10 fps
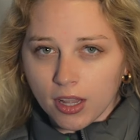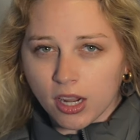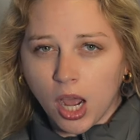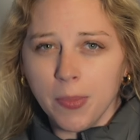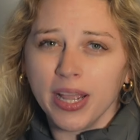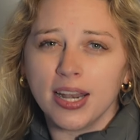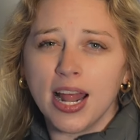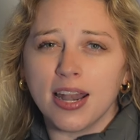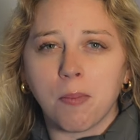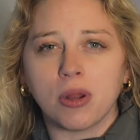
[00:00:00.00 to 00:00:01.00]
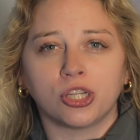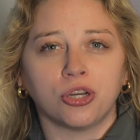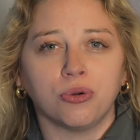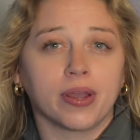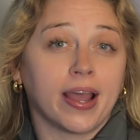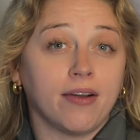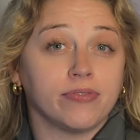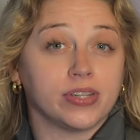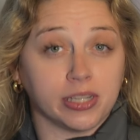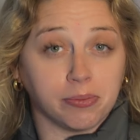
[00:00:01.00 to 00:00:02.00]
Coming in at number 2, we have
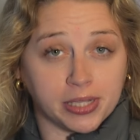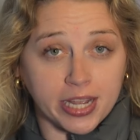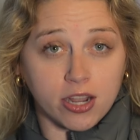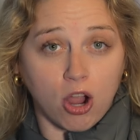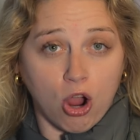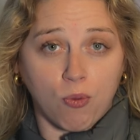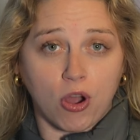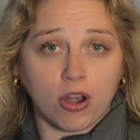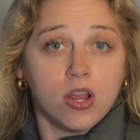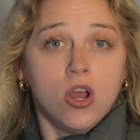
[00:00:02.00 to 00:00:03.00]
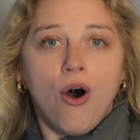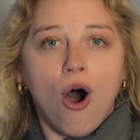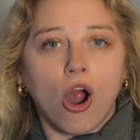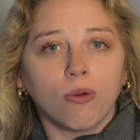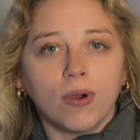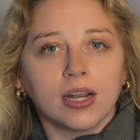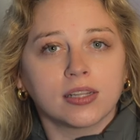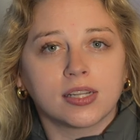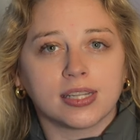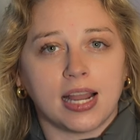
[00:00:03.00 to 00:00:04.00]
DeepSeek R1. R1 is
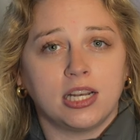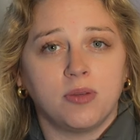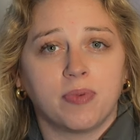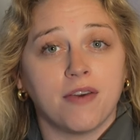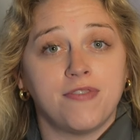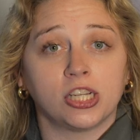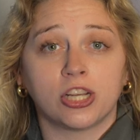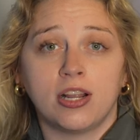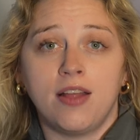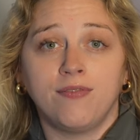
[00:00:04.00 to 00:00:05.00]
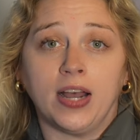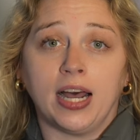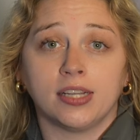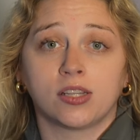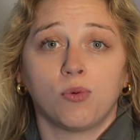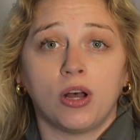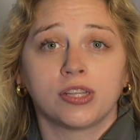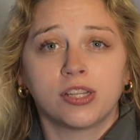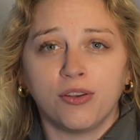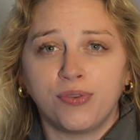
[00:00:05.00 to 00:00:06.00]
designed to be efficient and fast while
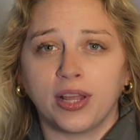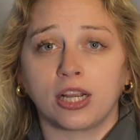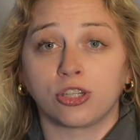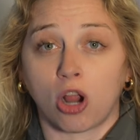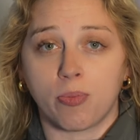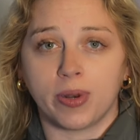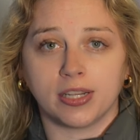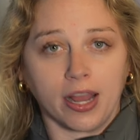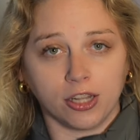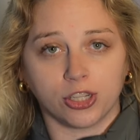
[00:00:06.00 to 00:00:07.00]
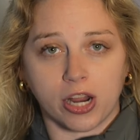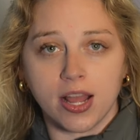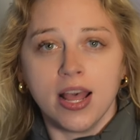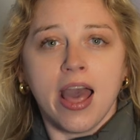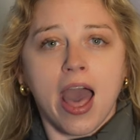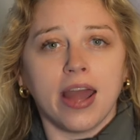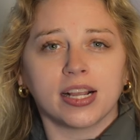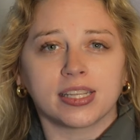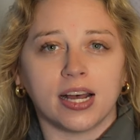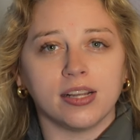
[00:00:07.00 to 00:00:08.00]
still feeling sharp and intelligent. It
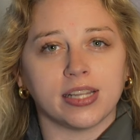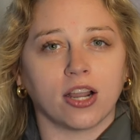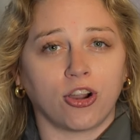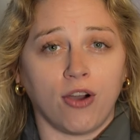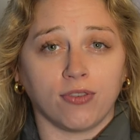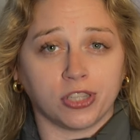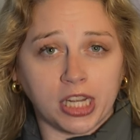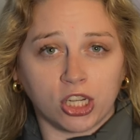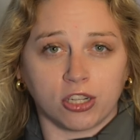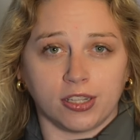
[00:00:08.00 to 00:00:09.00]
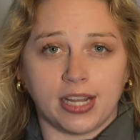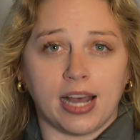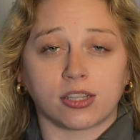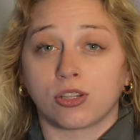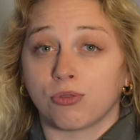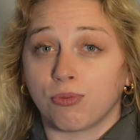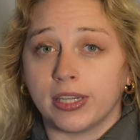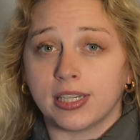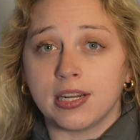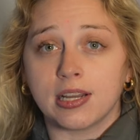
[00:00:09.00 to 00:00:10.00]
excels at conversational tasks,
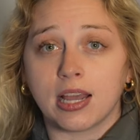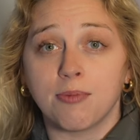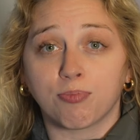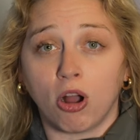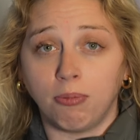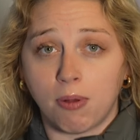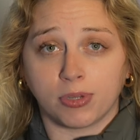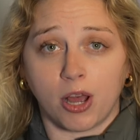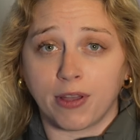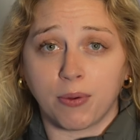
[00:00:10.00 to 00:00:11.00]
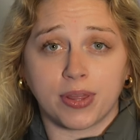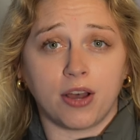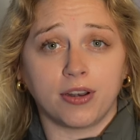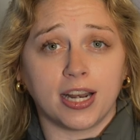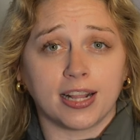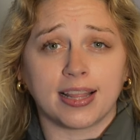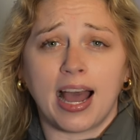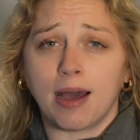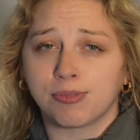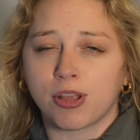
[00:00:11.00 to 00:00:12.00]
reasoning, and problem solving without needing the
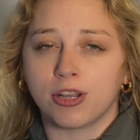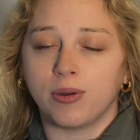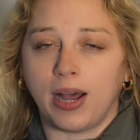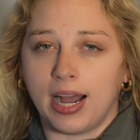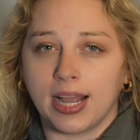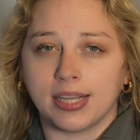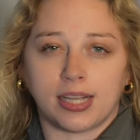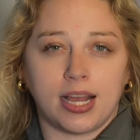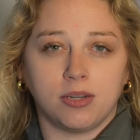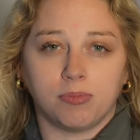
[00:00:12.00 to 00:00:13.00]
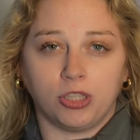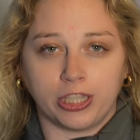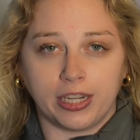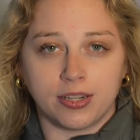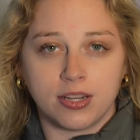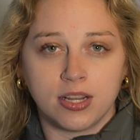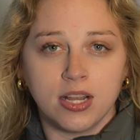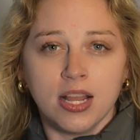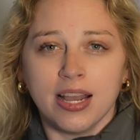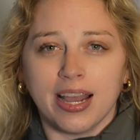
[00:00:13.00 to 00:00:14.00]
absolute highest end machine.
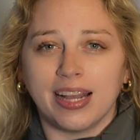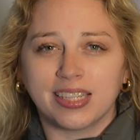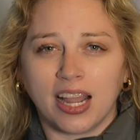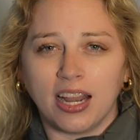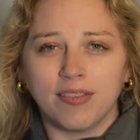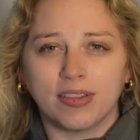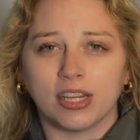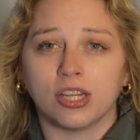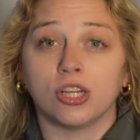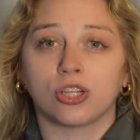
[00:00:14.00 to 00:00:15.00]
It's kind of the